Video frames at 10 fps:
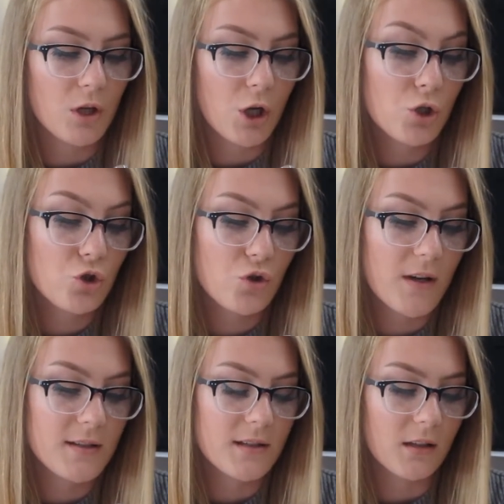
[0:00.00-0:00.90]

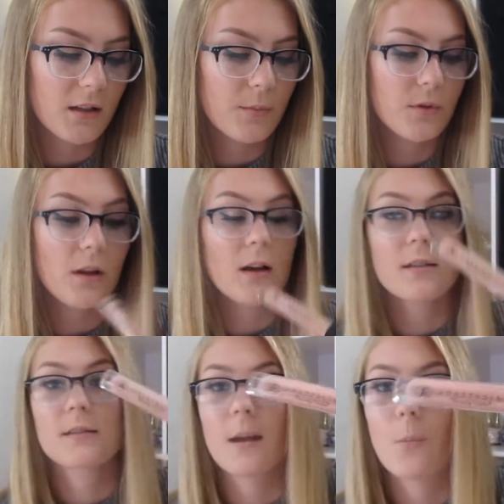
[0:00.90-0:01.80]
Undressed Lip
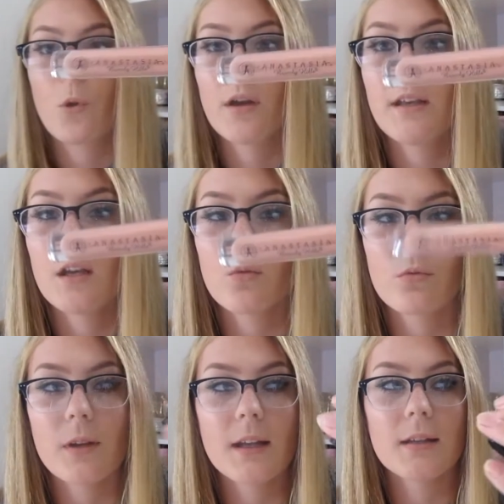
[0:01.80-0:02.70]
Gloss. I'm wearing it
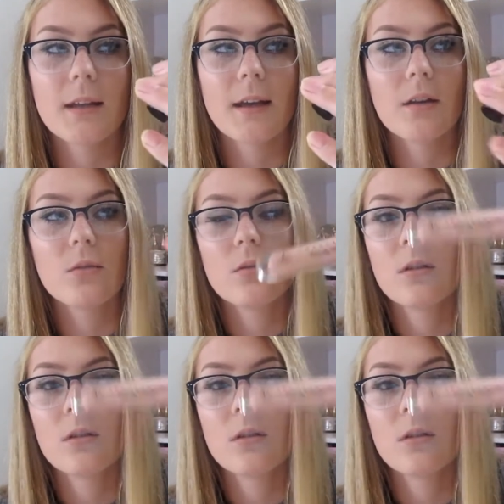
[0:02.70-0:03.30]
right now.